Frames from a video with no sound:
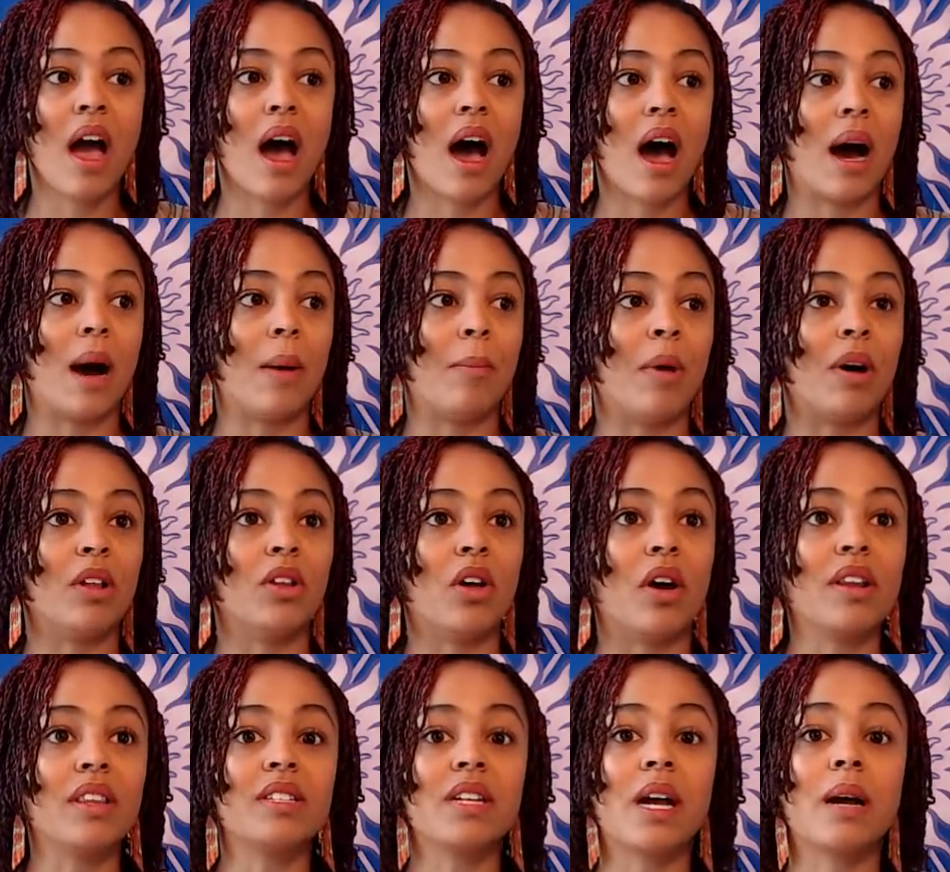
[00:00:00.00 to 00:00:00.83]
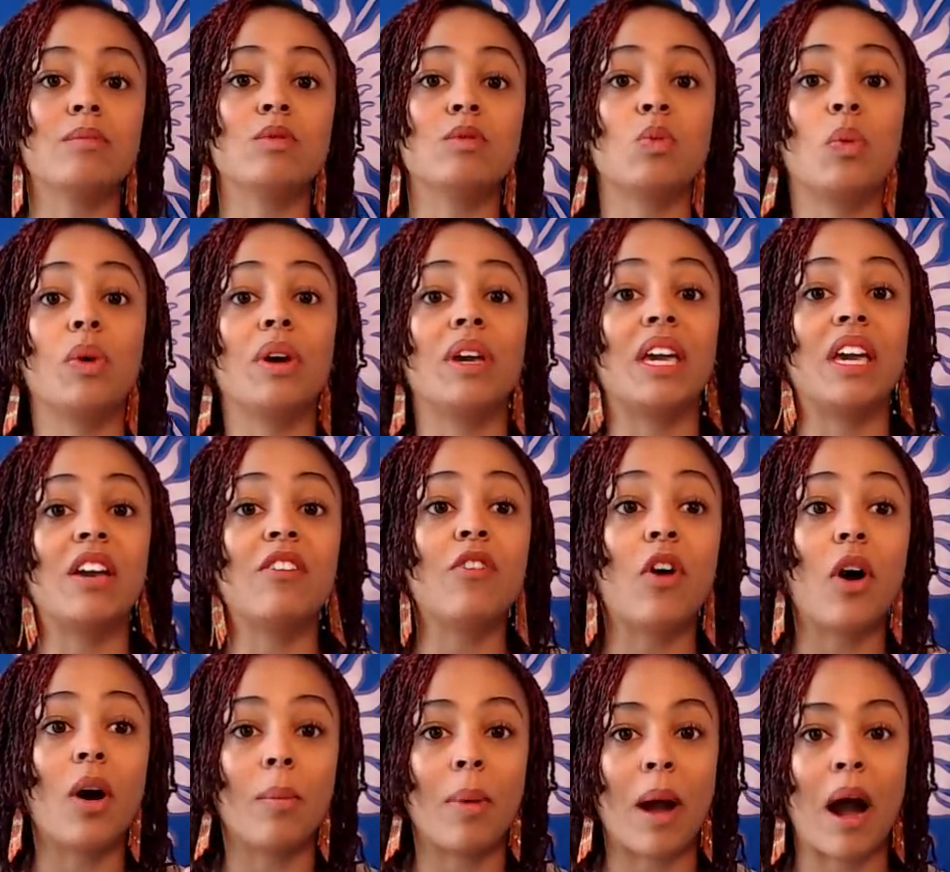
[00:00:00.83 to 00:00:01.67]
Um, a lot of the times we'll give
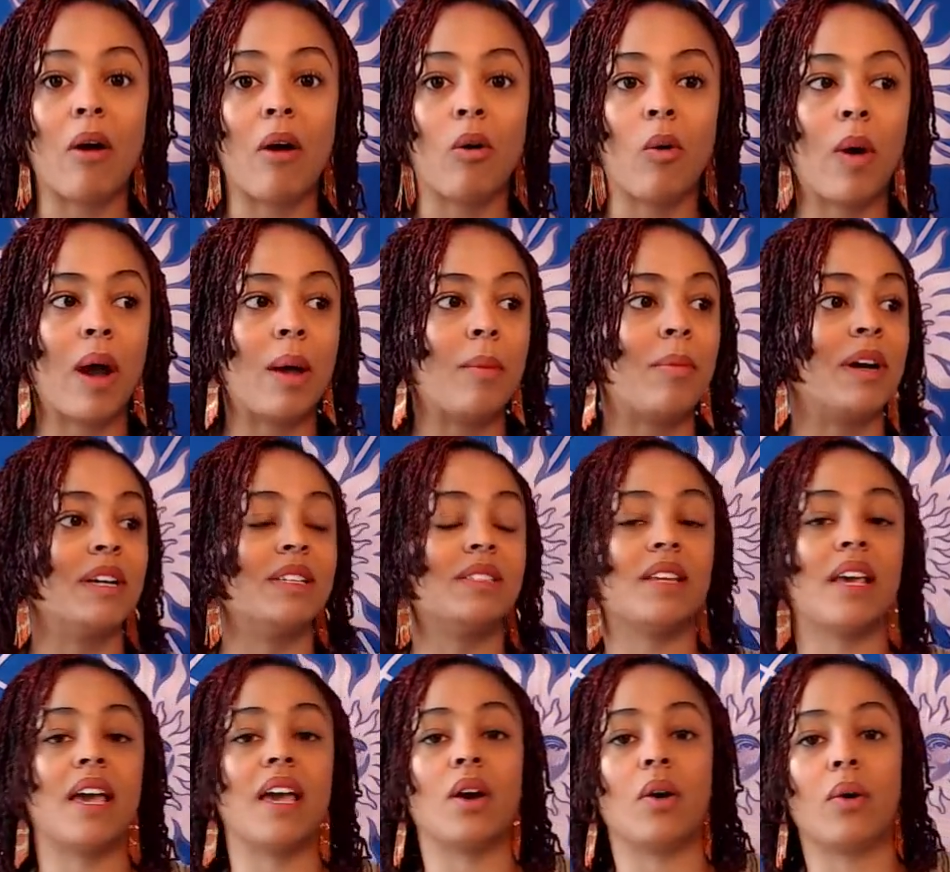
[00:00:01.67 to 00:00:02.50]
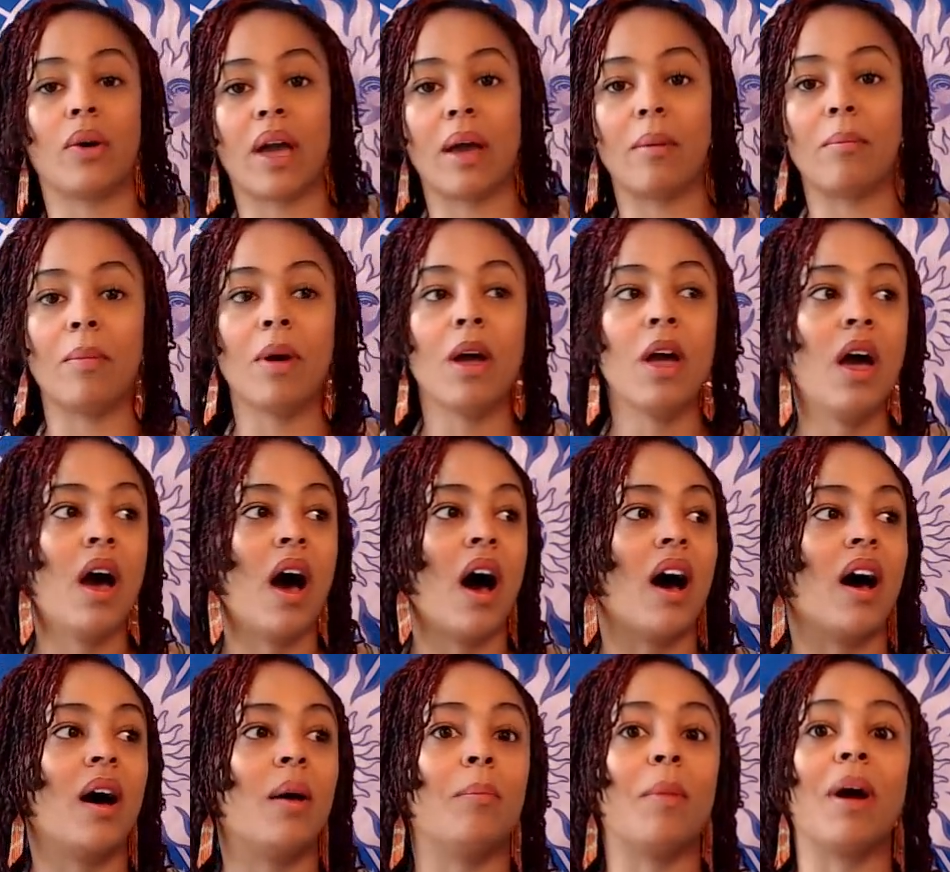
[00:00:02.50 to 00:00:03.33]
our power away by saying, okay,
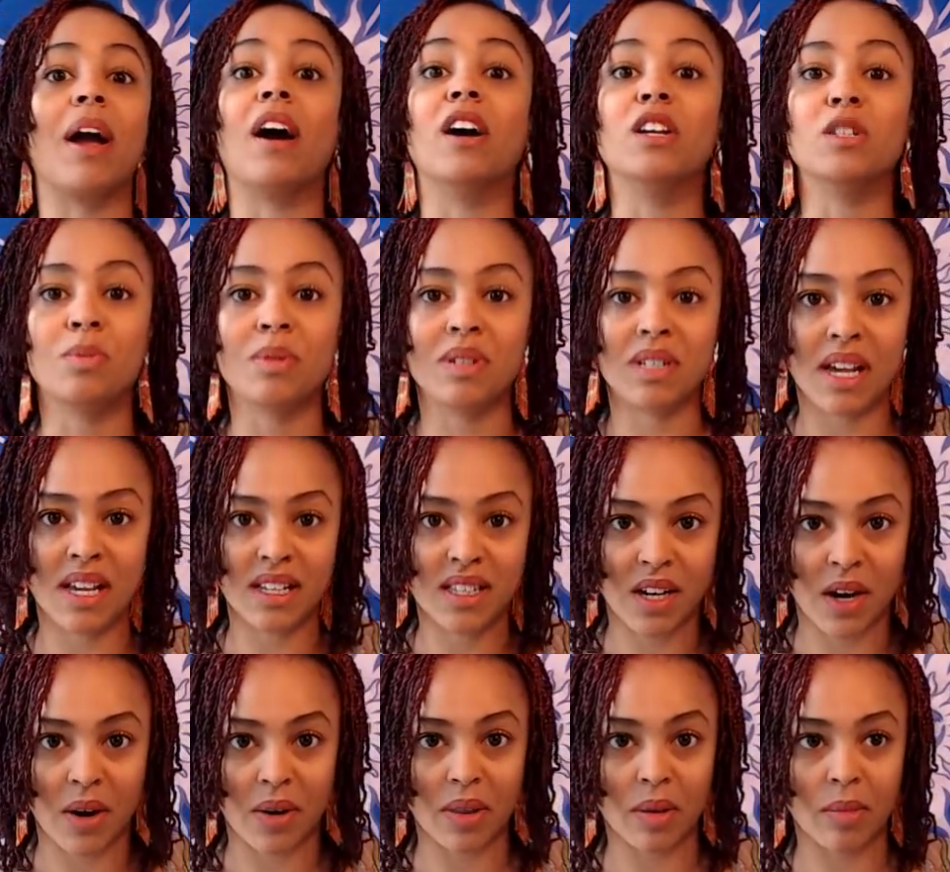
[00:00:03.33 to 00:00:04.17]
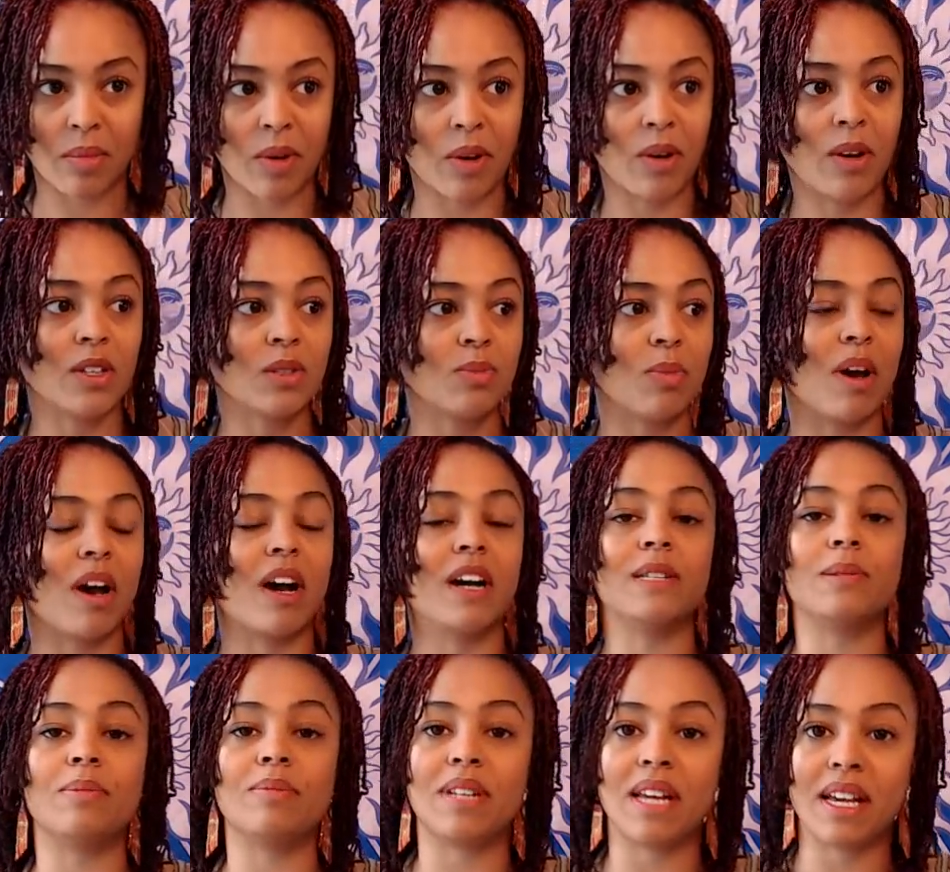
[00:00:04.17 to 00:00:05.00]
uh, my husband takes care of the bills. My
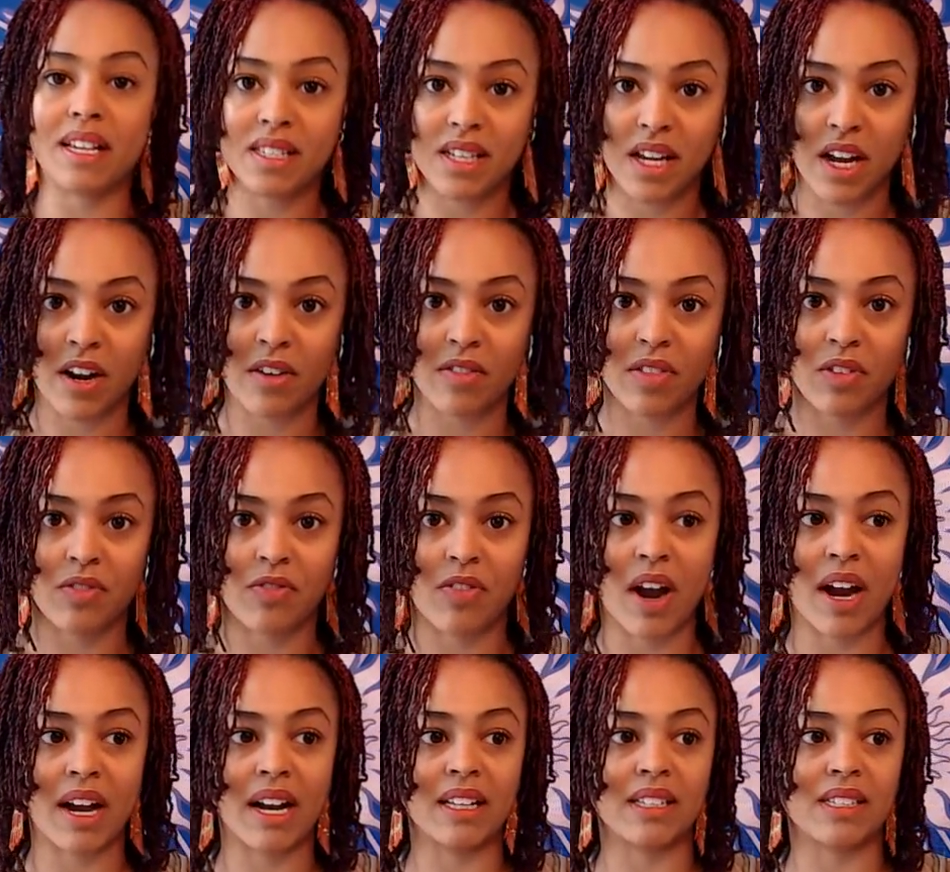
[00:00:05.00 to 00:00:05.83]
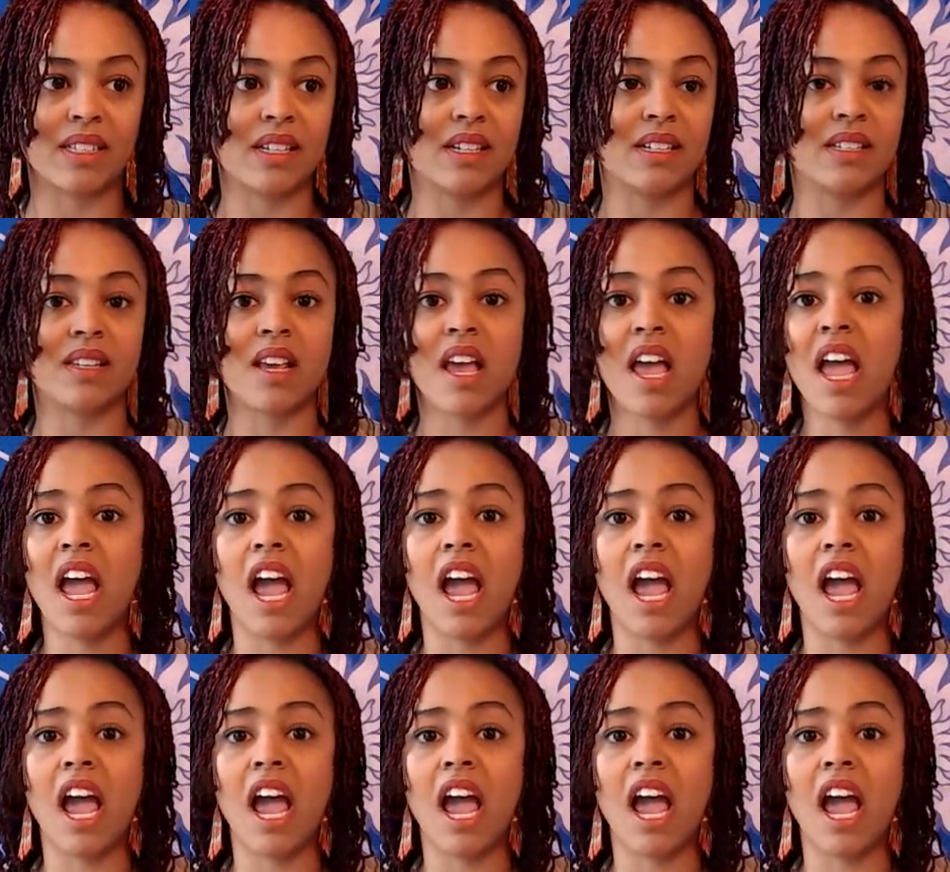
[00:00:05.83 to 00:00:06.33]
husband takes care of the finances.